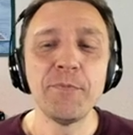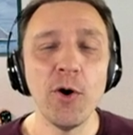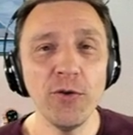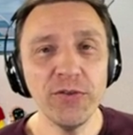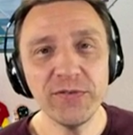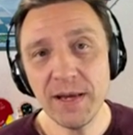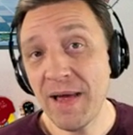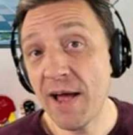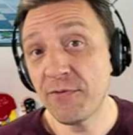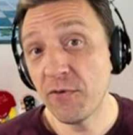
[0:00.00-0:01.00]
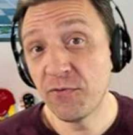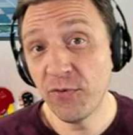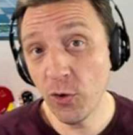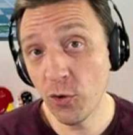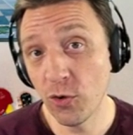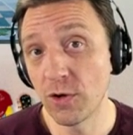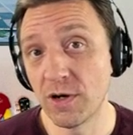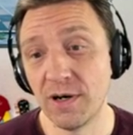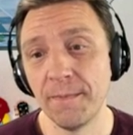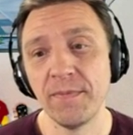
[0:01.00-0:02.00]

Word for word: both of them have four.